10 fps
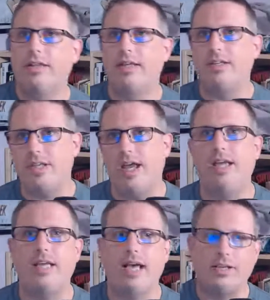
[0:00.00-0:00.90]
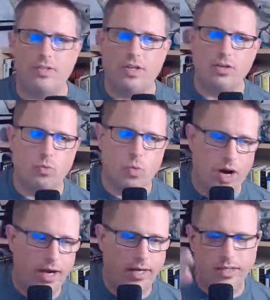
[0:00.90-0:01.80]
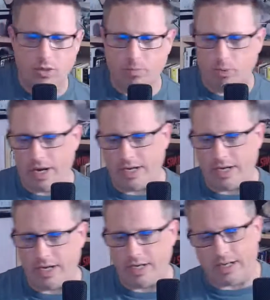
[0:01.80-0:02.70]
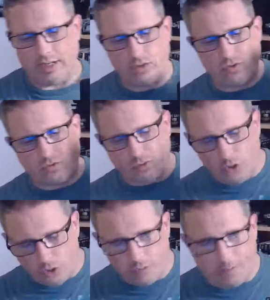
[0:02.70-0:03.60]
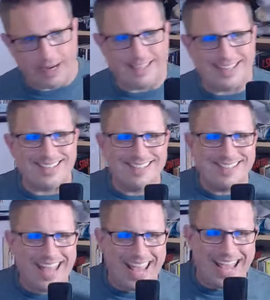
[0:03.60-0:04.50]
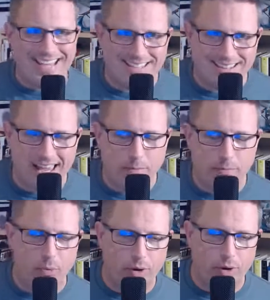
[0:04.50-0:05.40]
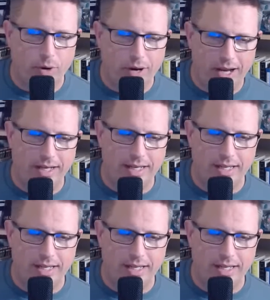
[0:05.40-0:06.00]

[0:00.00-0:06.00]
they say, yes, there's wine and there's brandy and there's food, but it doesn't taste like brandy.